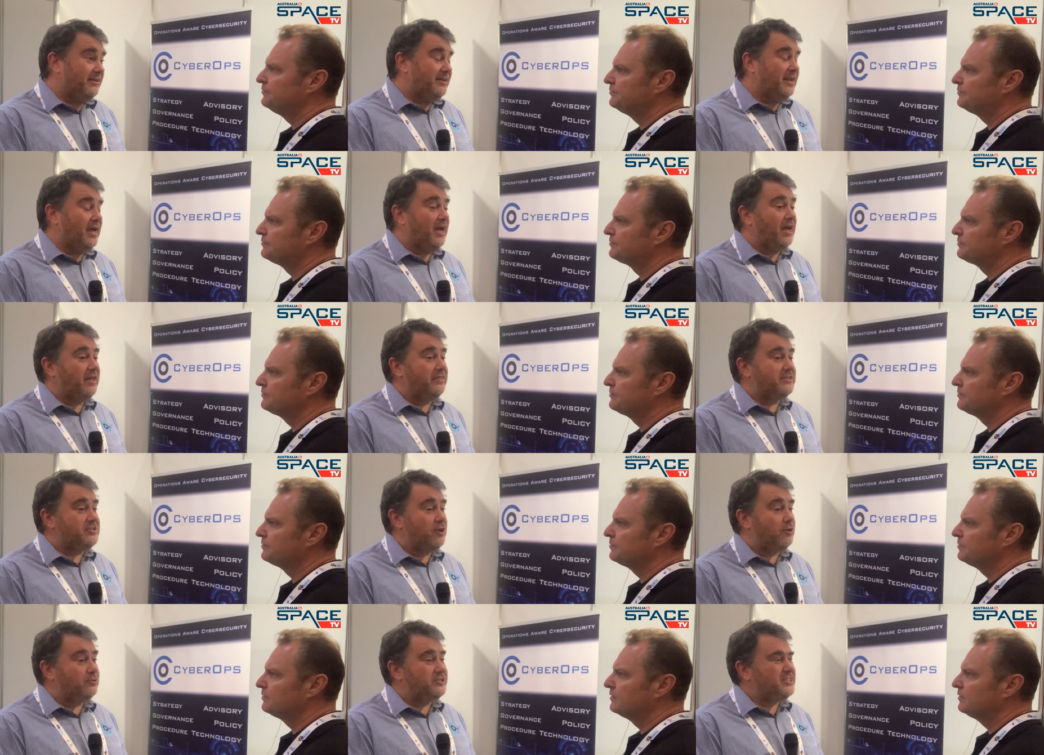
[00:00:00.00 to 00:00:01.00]
Speaker 1: uh, this
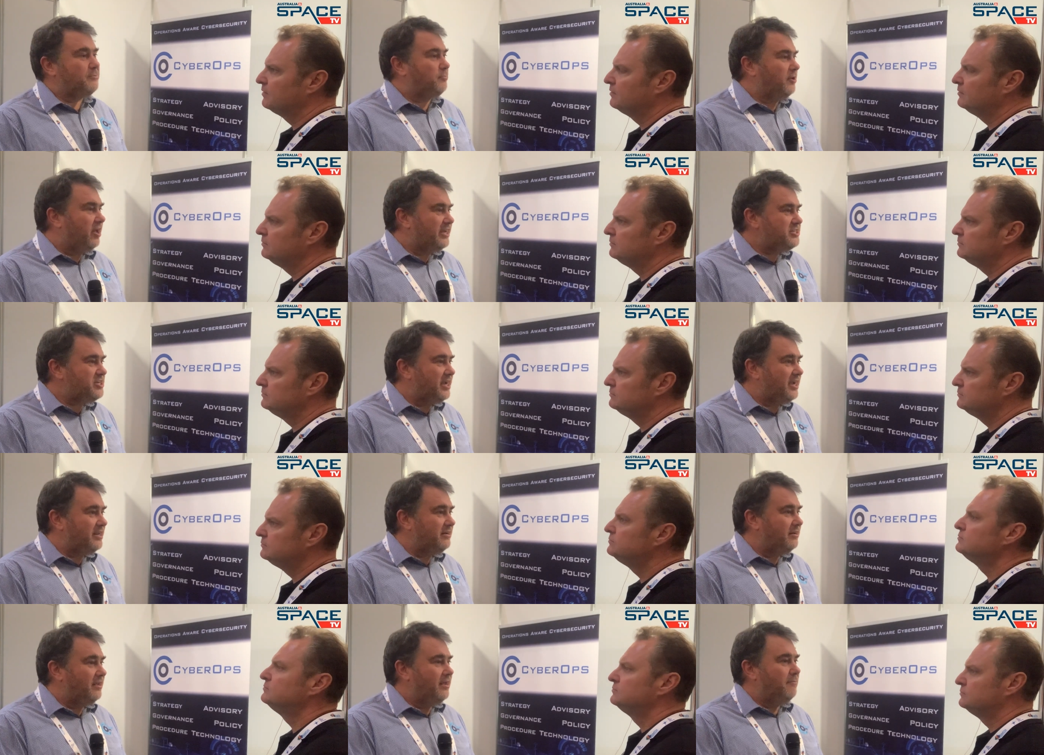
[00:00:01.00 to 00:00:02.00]
whole supply
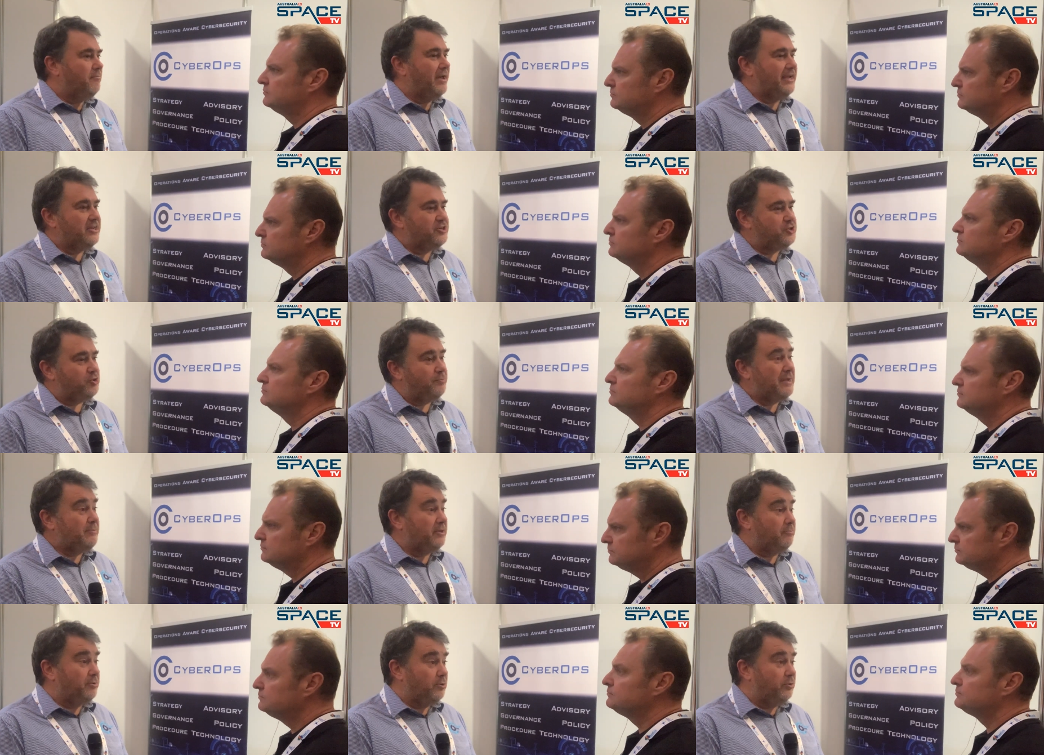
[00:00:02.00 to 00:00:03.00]
chain, making sure
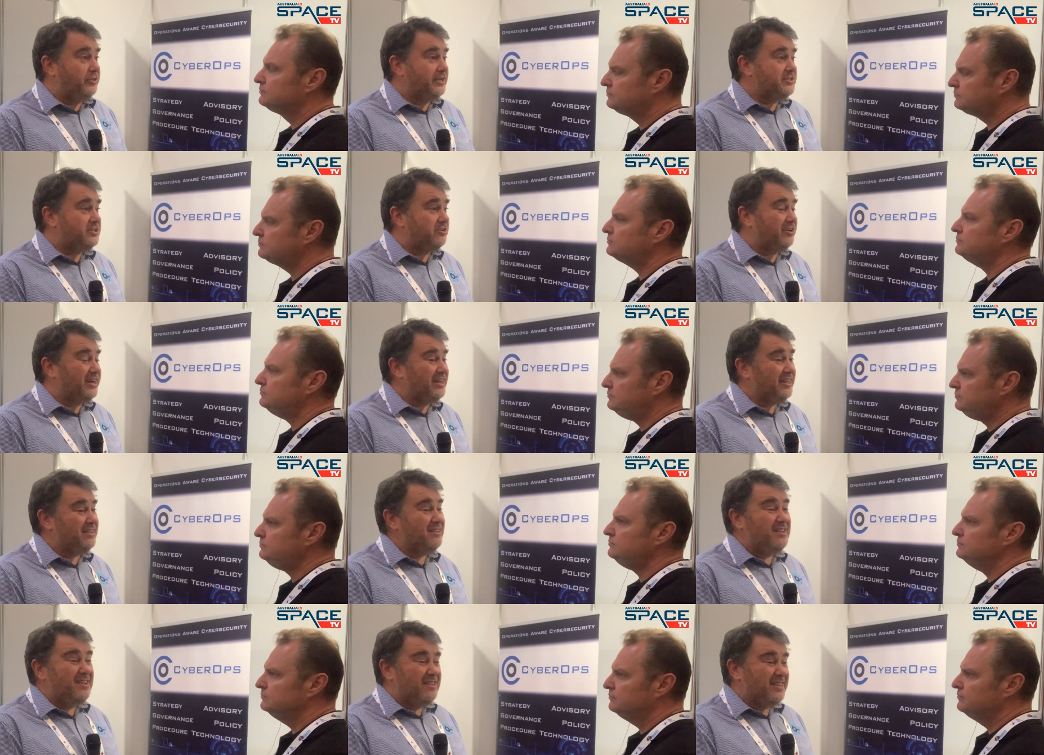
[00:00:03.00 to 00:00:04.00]
people build things correctly,
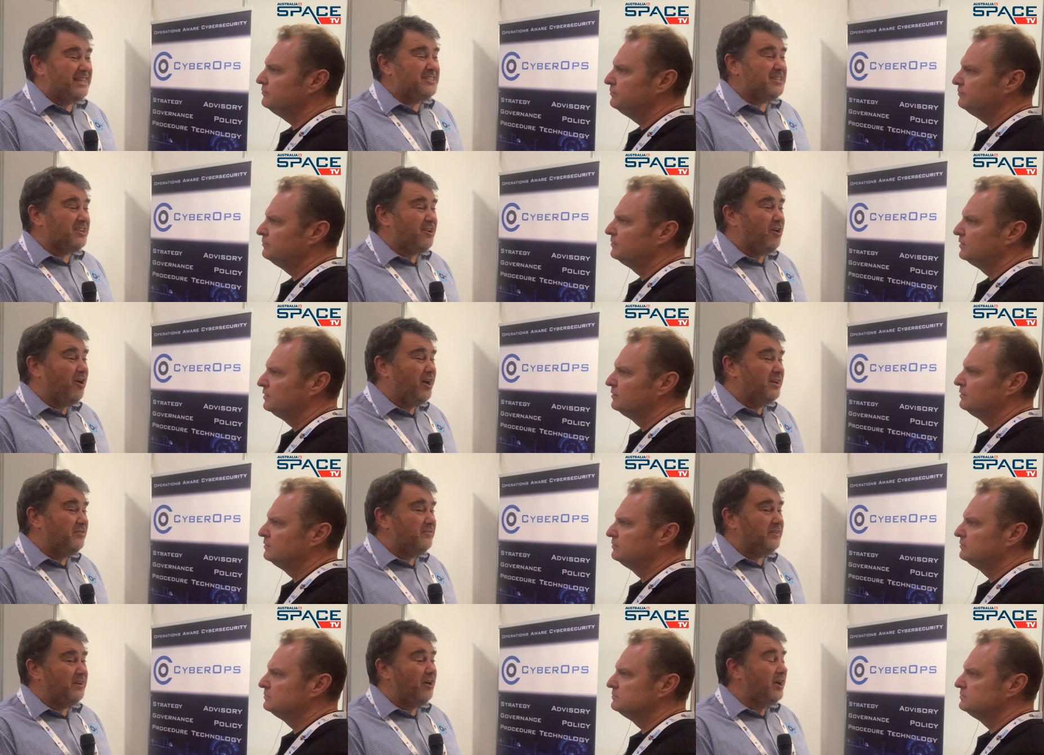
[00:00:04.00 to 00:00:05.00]
that's a kind
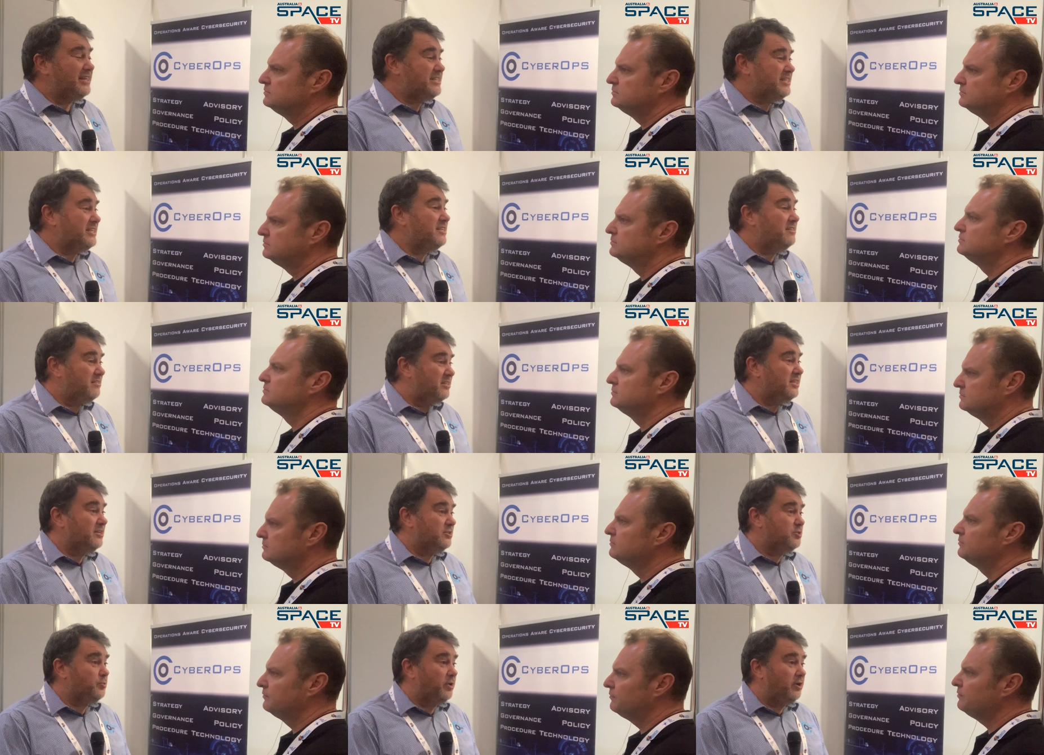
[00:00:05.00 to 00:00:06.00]
of an IT thing
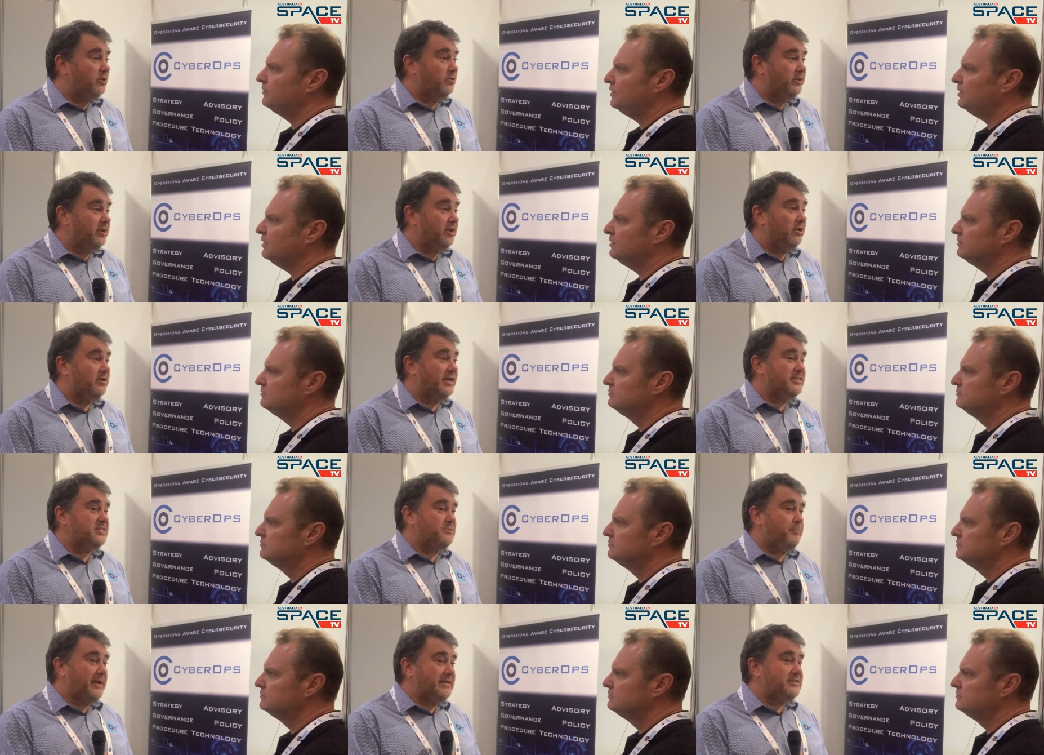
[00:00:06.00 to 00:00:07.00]
as well. Yeah. You know, and
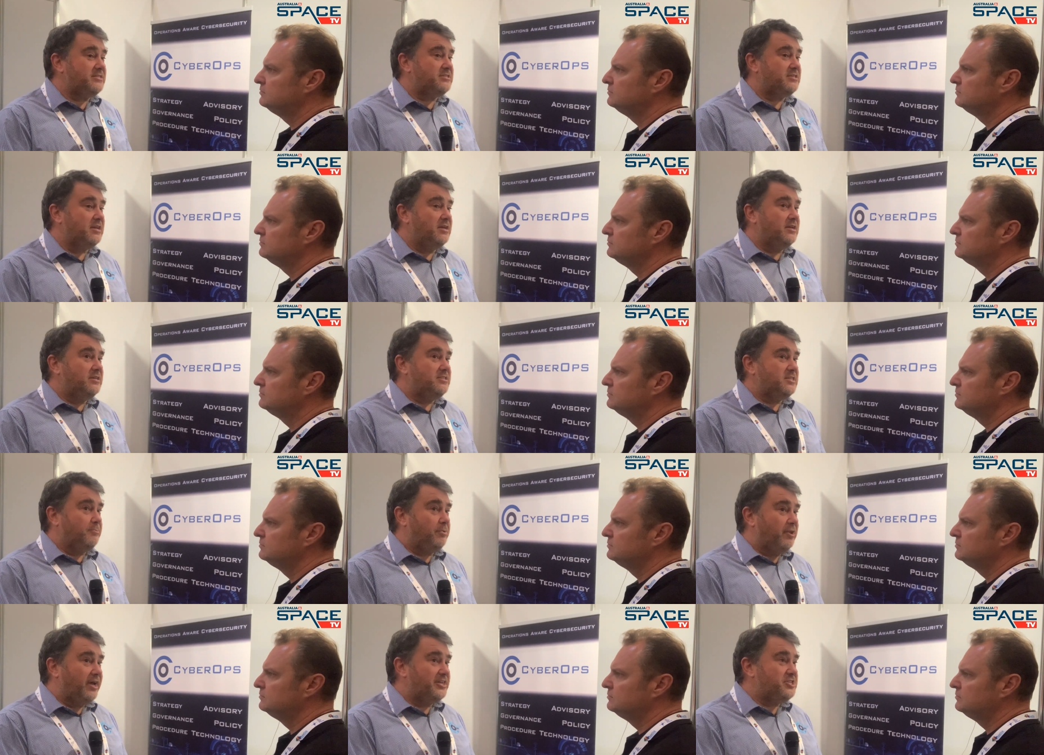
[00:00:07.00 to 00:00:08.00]
space
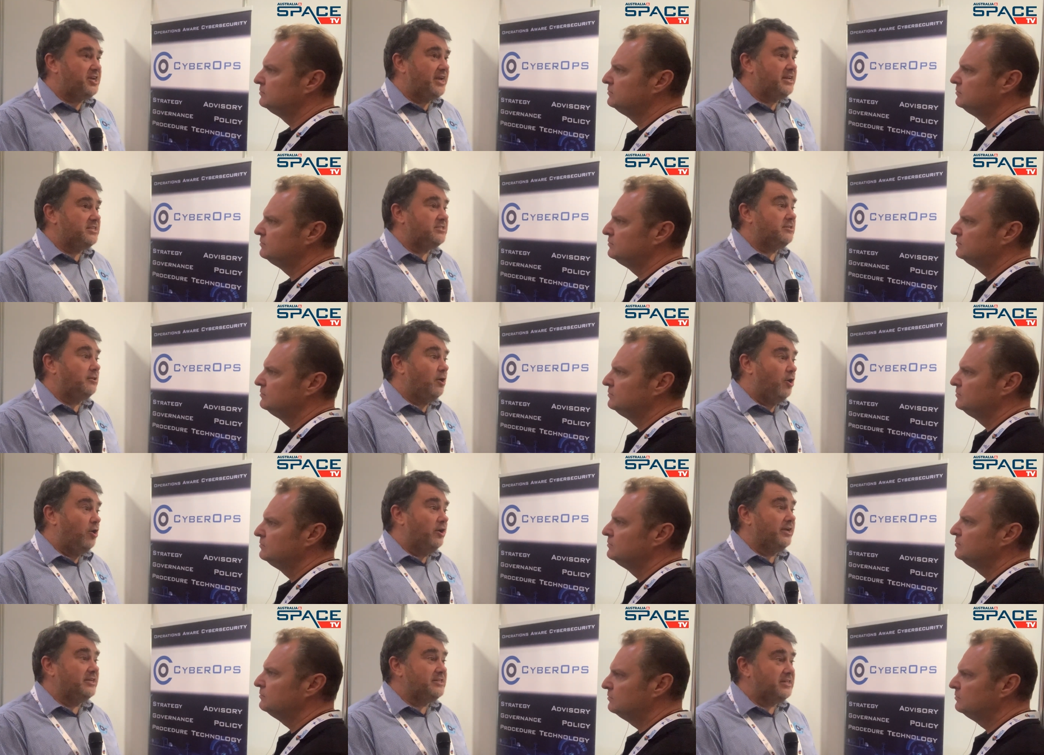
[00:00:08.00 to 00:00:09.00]
supply chain is
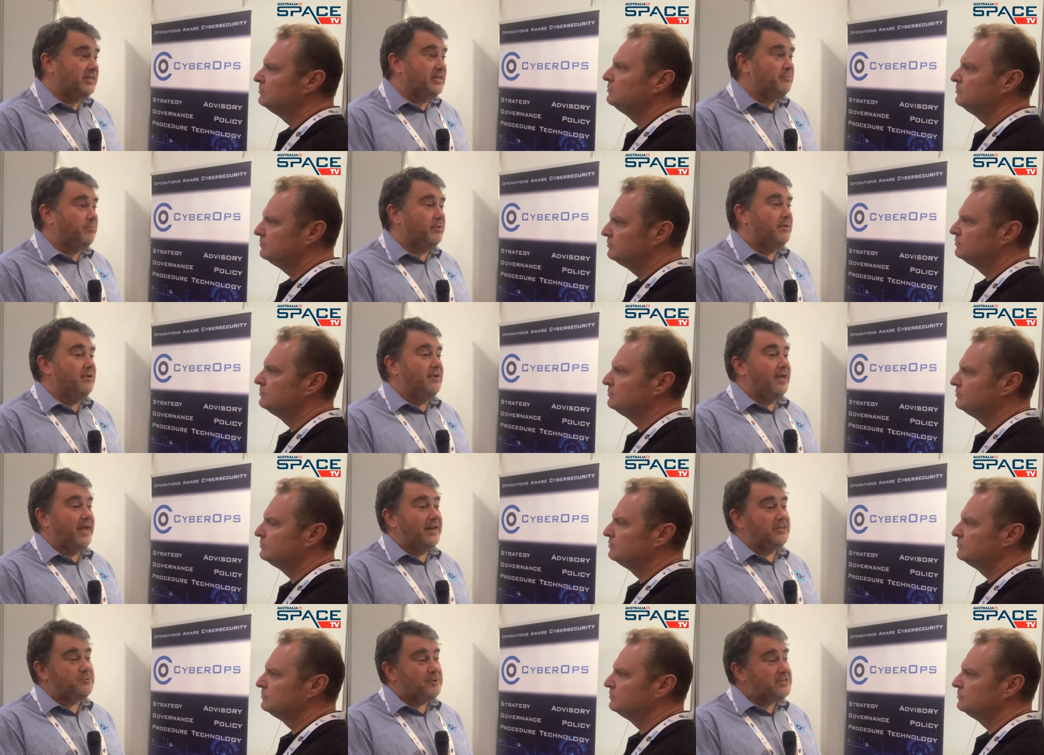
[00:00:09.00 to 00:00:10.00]
long and deep,
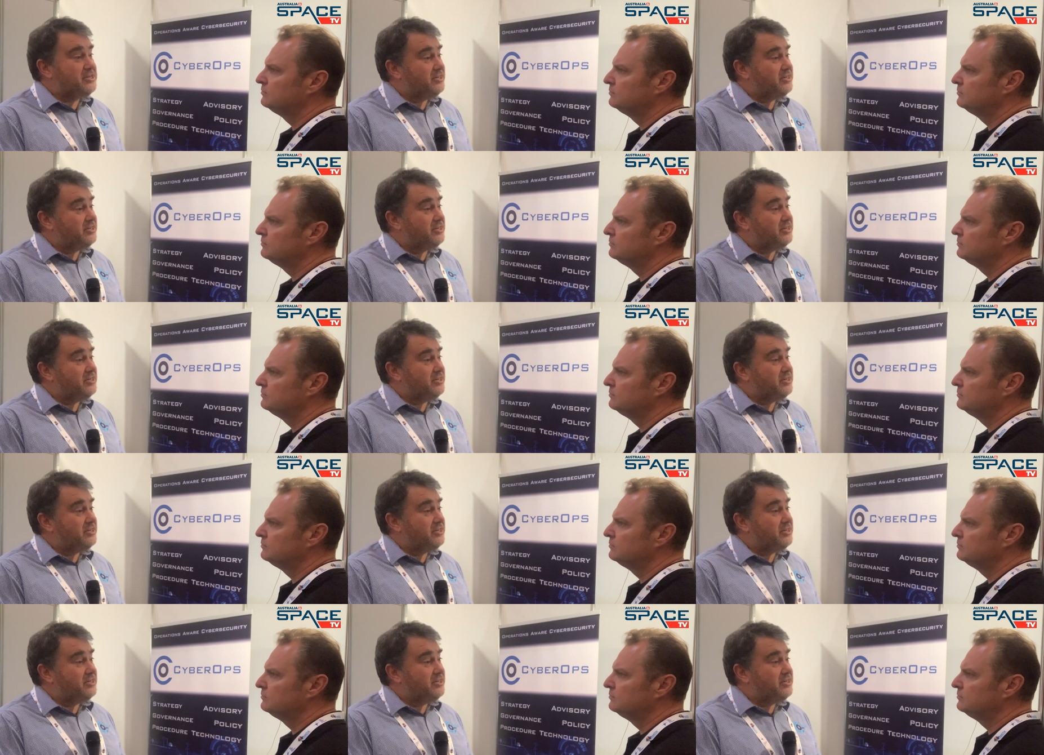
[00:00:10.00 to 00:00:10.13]
and especially in